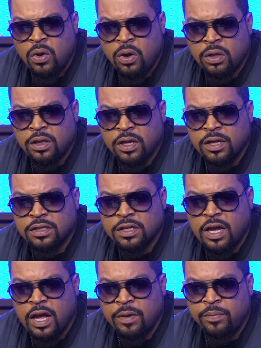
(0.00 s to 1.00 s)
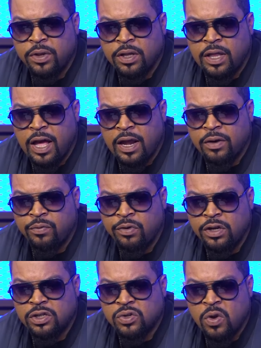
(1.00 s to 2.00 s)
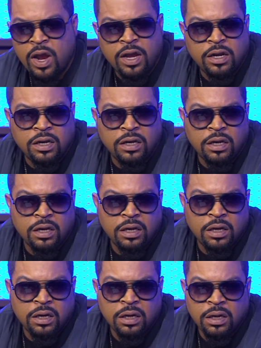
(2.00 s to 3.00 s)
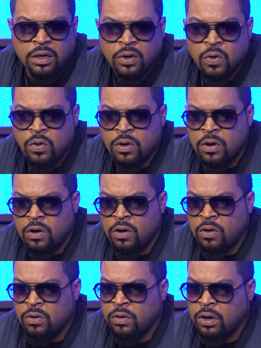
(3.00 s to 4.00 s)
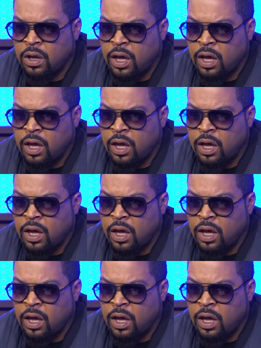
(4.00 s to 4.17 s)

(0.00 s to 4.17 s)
I think it's gotta be a lot of retraining going on.